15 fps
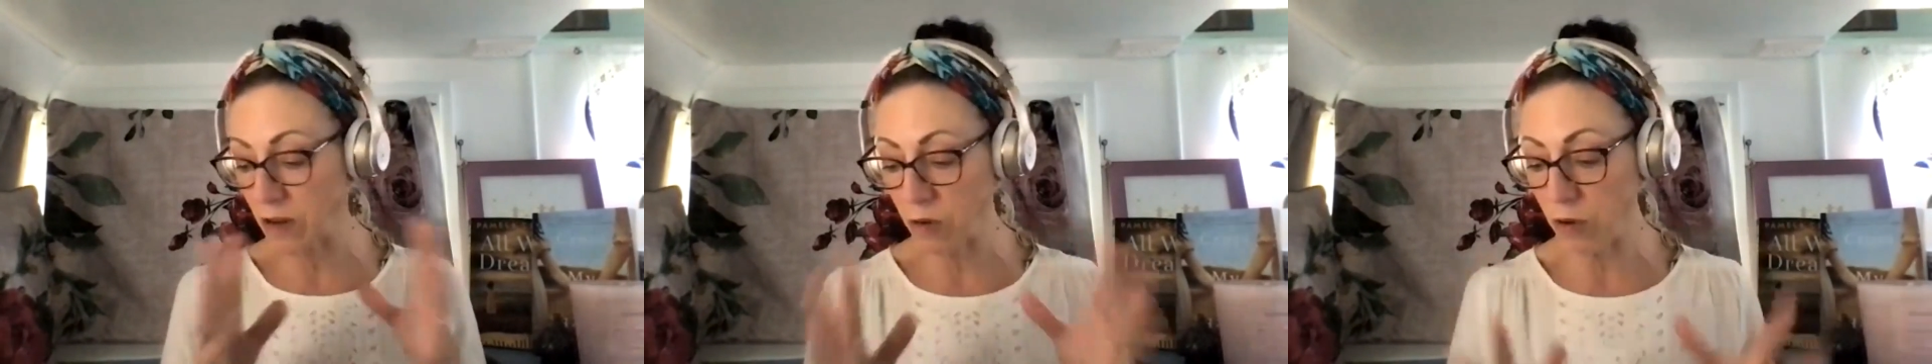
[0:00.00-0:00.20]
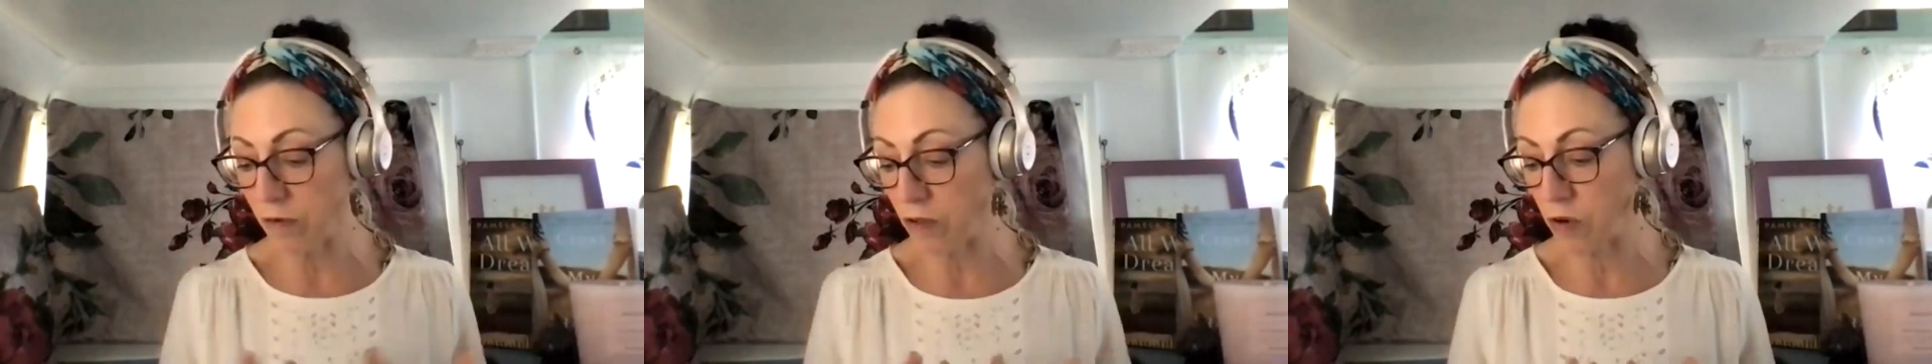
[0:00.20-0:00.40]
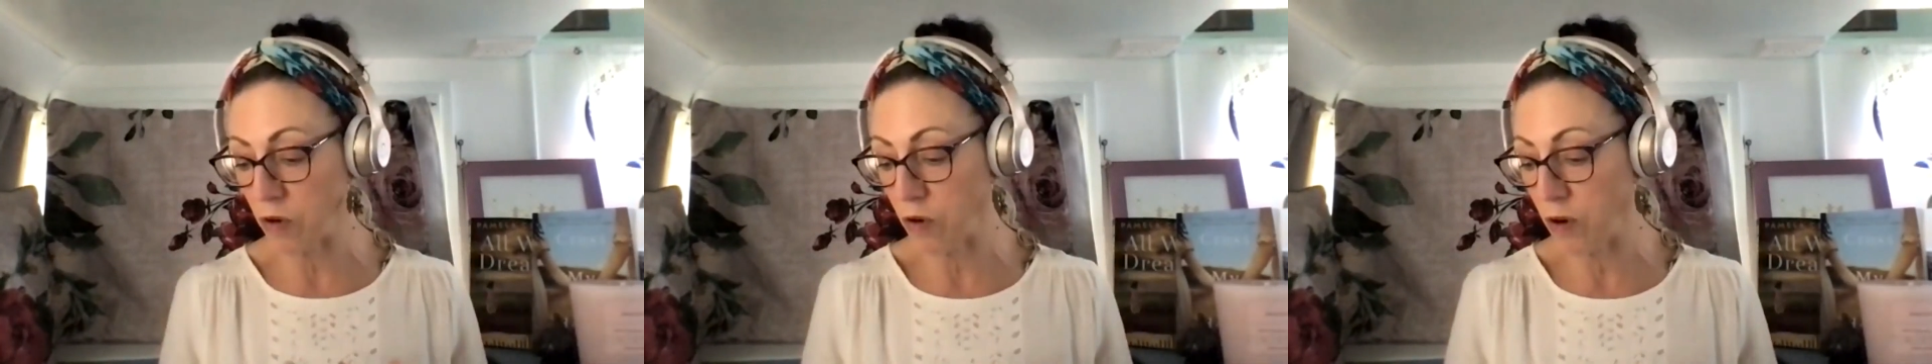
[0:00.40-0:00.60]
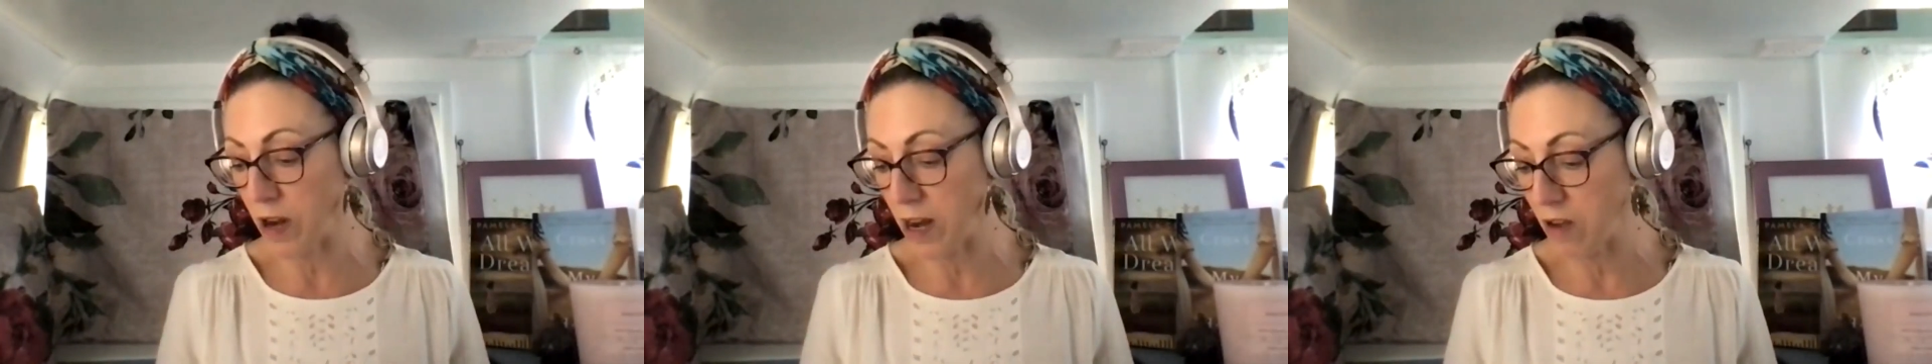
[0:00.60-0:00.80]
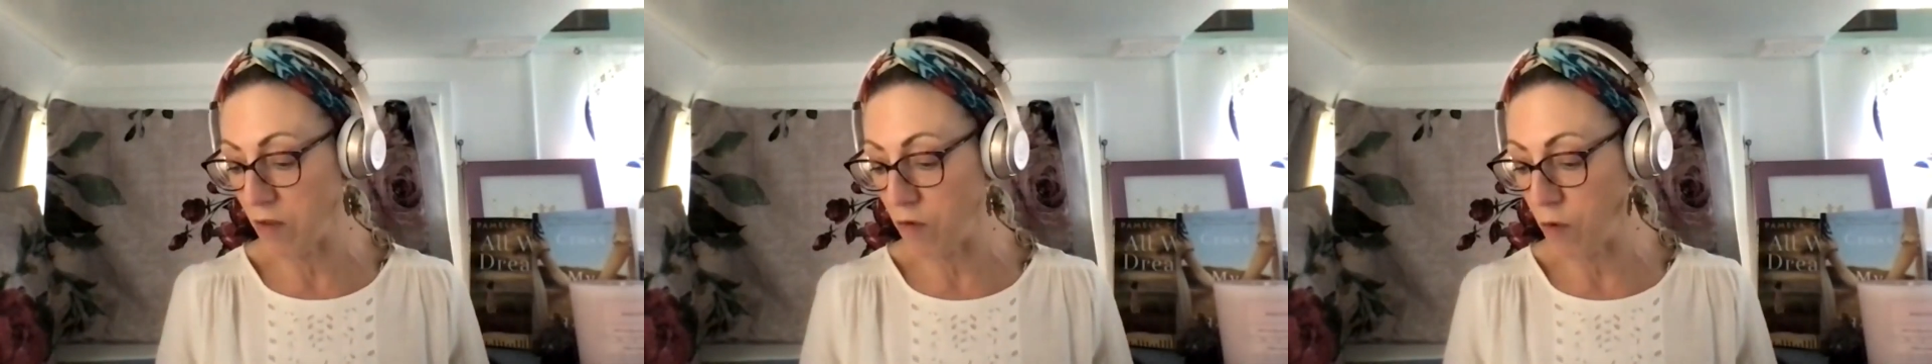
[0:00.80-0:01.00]
all of your
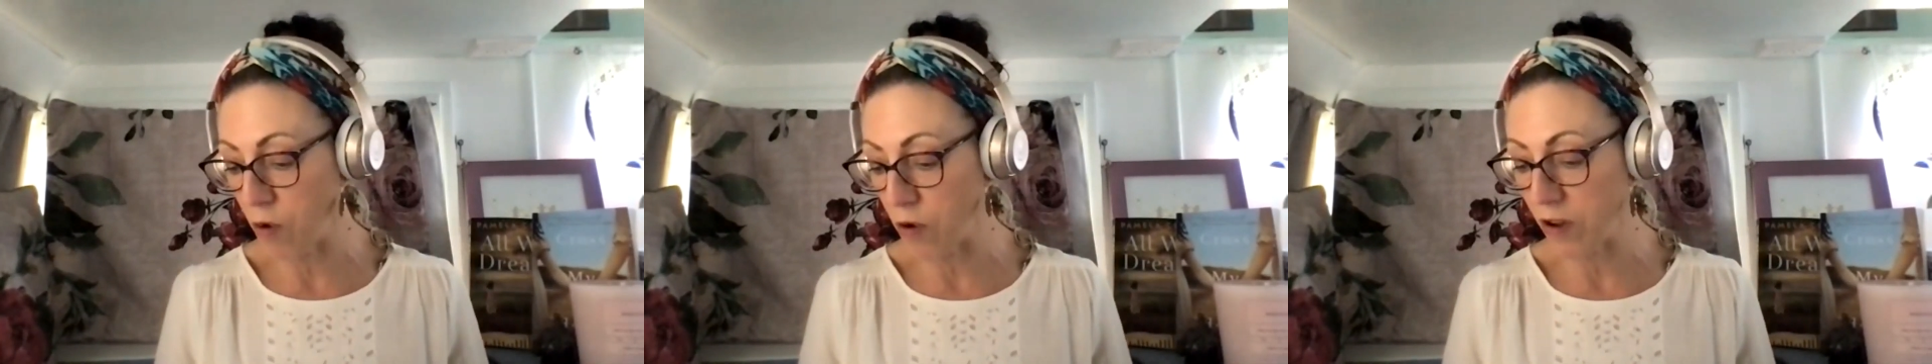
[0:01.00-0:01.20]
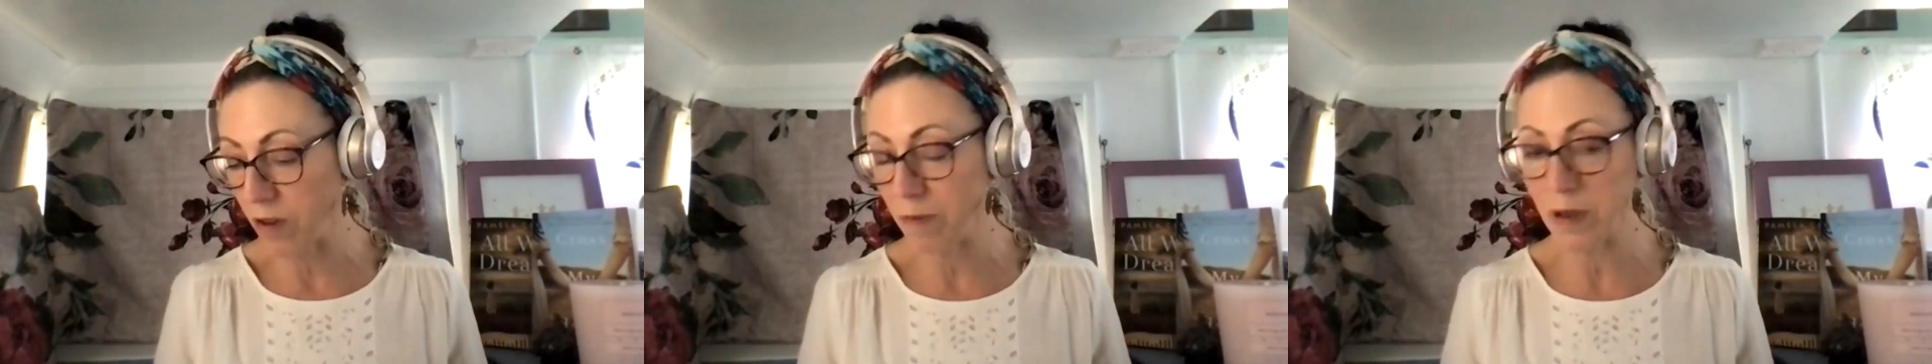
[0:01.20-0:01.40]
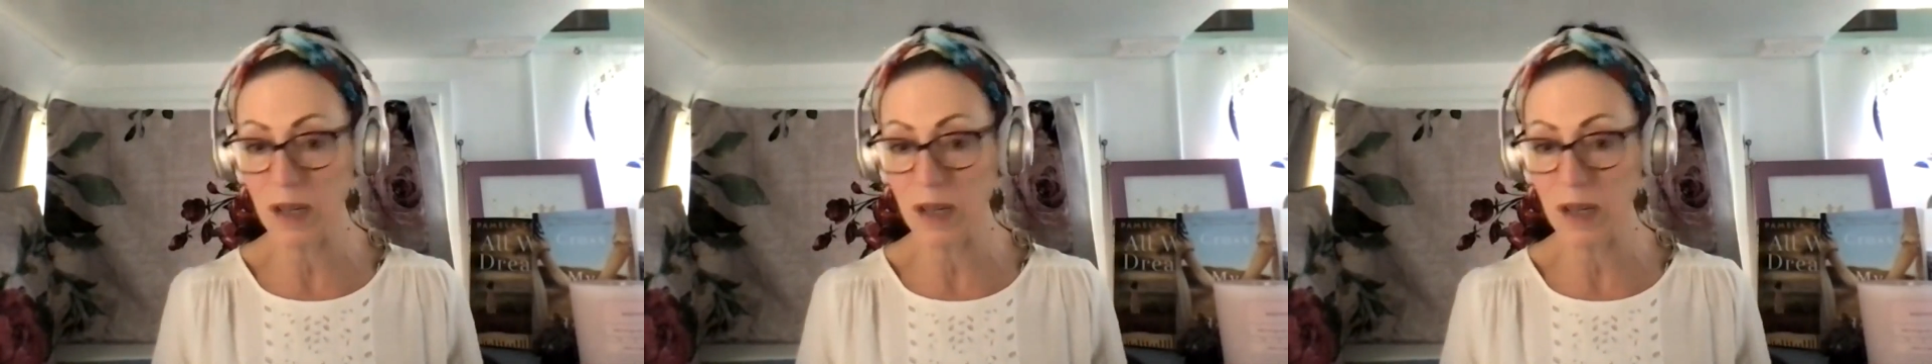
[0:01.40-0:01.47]
creative work.